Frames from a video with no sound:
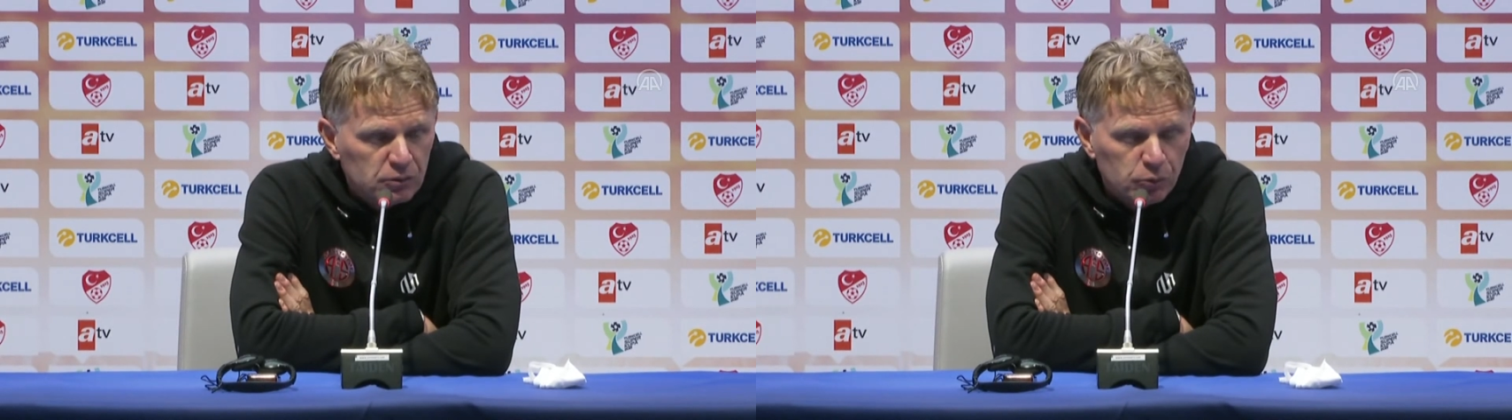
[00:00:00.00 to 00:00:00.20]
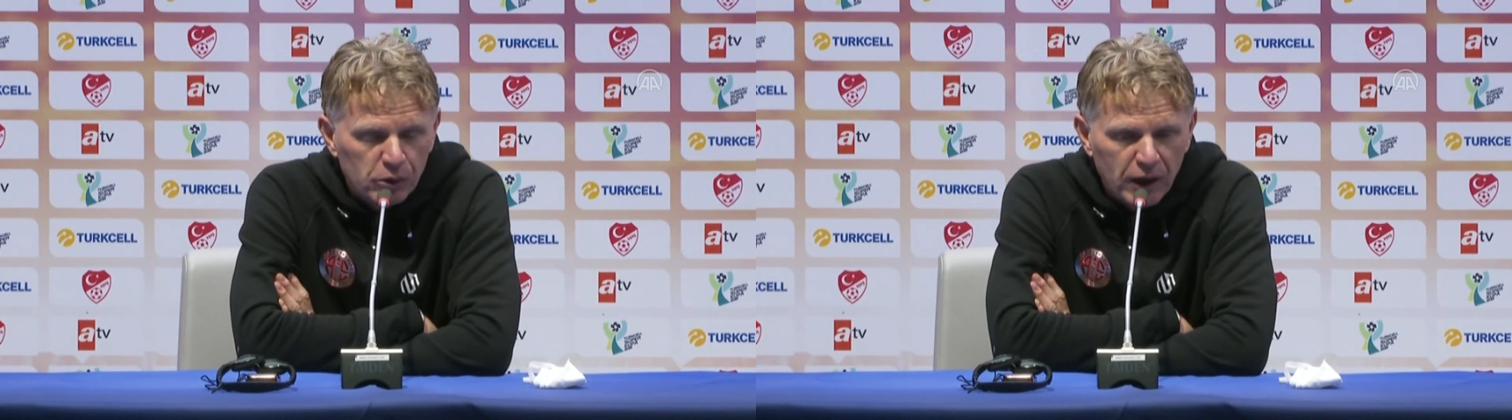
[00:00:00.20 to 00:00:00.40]

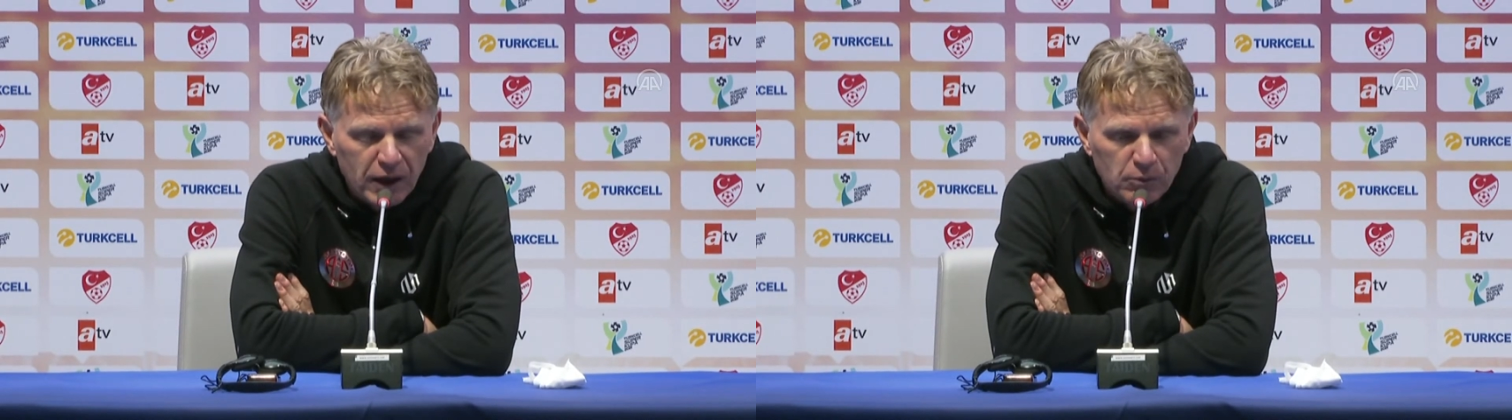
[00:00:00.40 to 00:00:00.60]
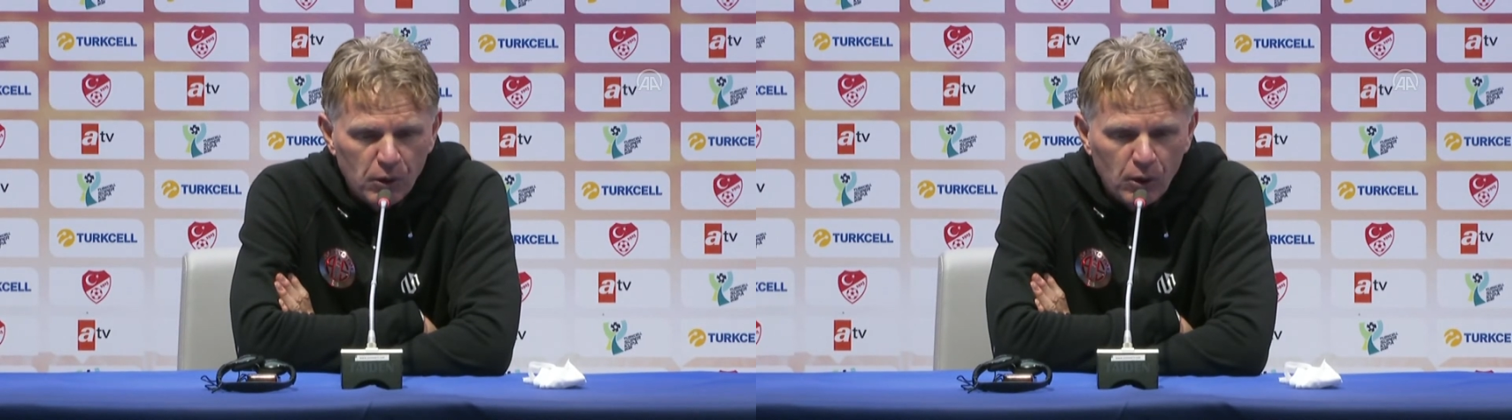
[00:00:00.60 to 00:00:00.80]
for a
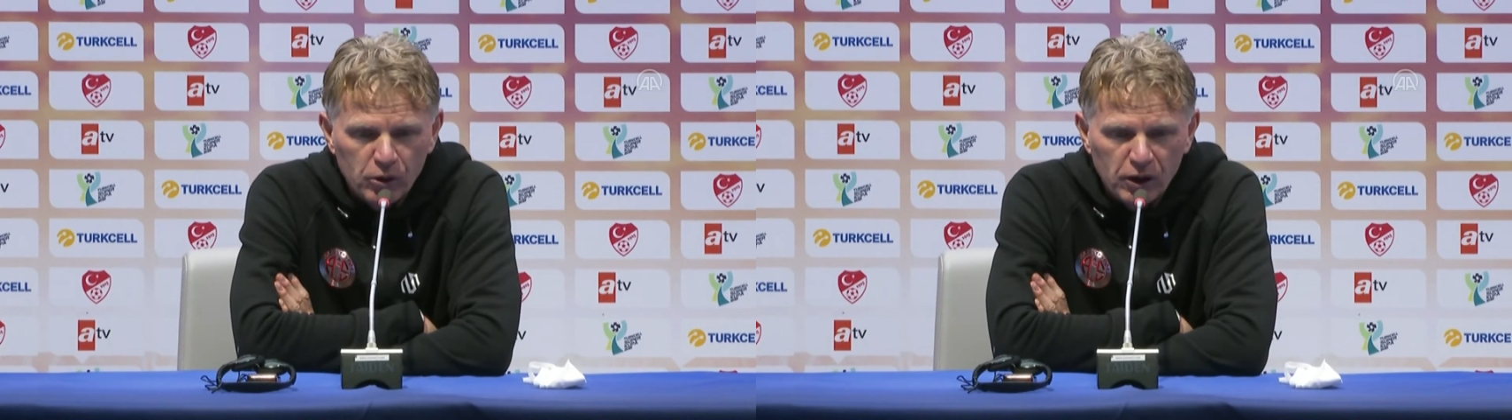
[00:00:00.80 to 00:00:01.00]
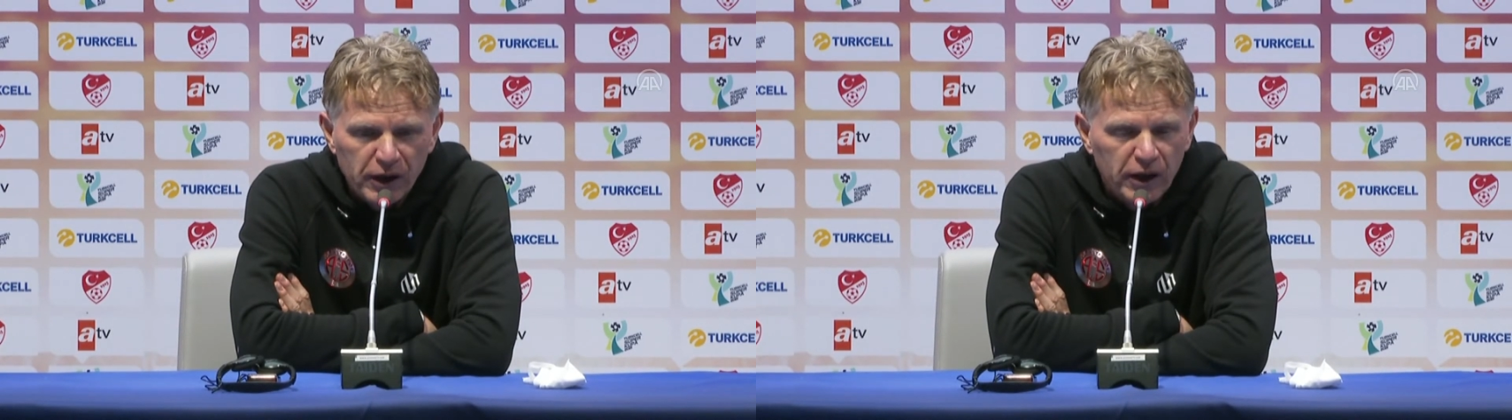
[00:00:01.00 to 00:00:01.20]
handball,
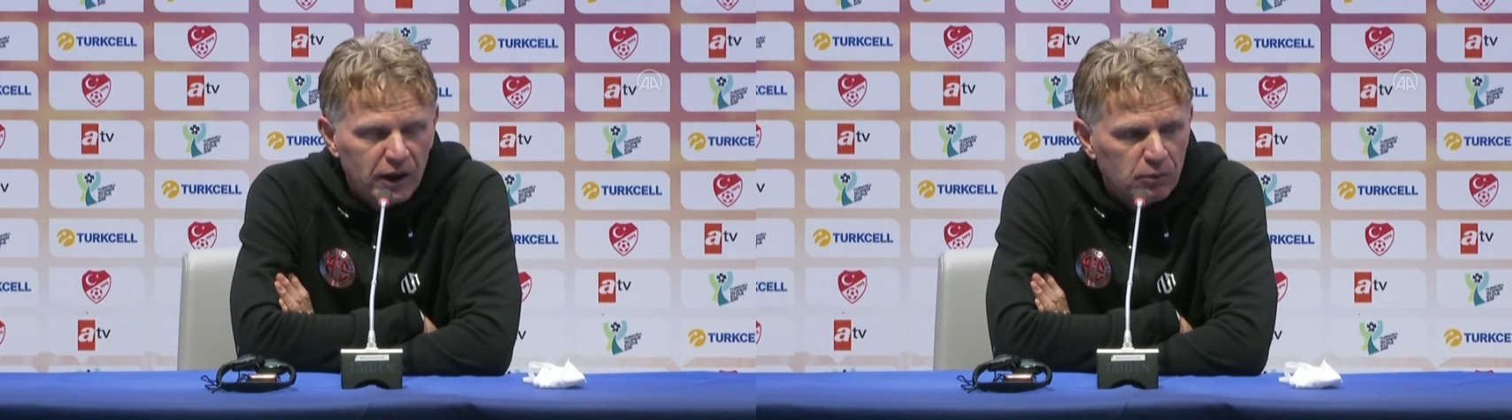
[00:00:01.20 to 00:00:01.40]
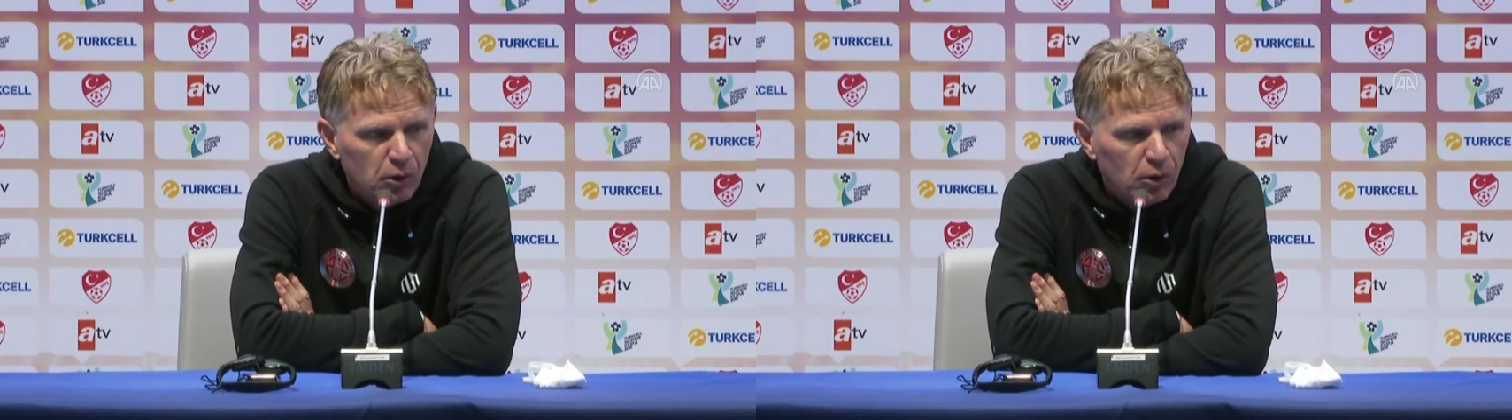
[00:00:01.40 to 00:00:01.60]
clear
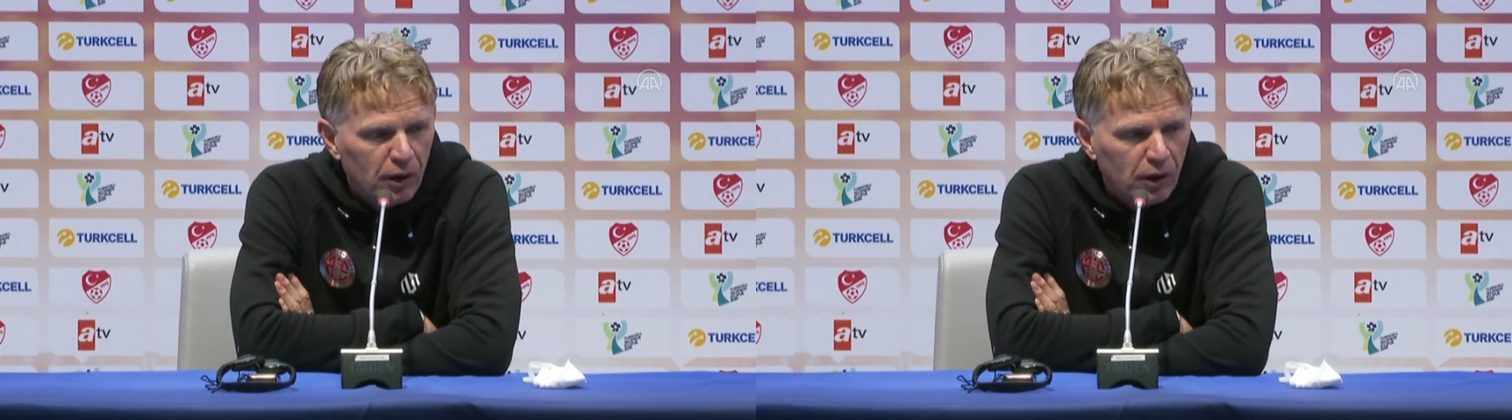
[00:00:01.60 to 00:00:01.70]
handball.